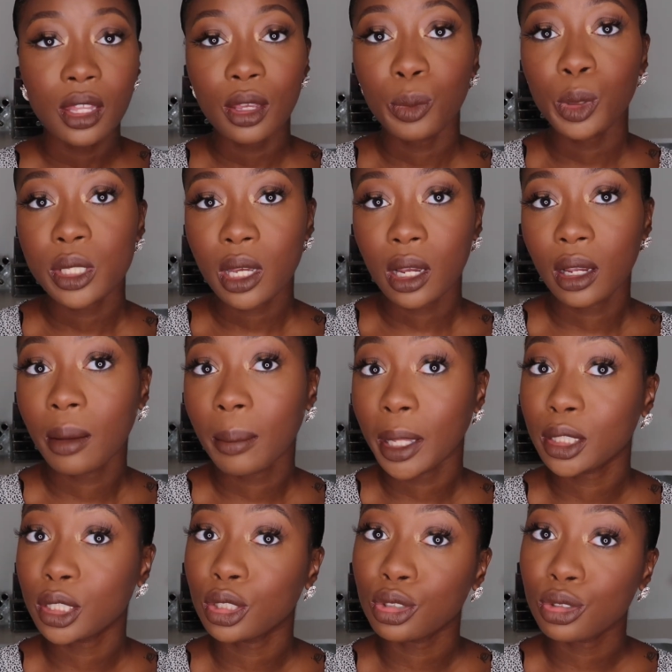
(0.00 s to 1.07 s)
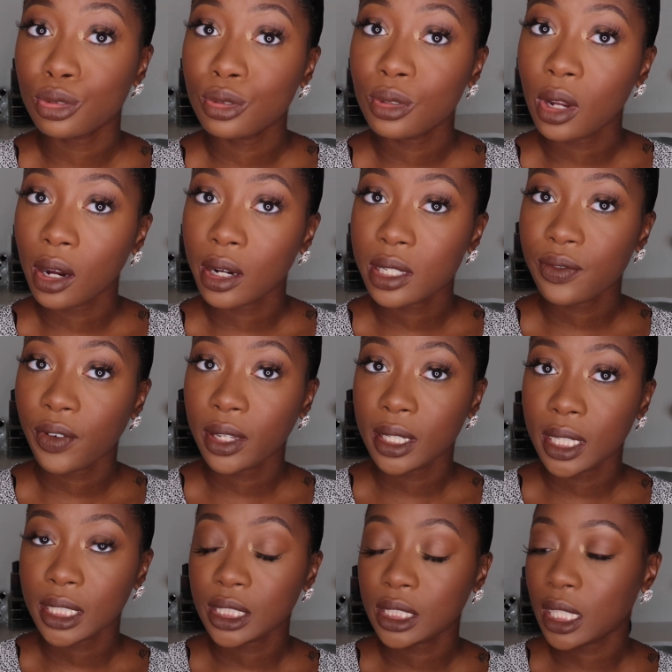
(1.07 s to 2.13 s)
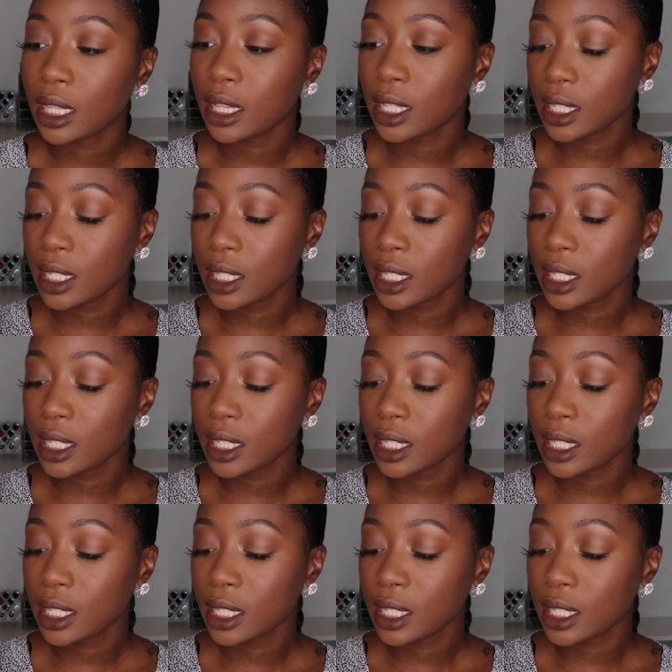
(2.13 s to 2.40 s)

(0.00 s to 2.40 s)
we're talking about the new NARS foundation.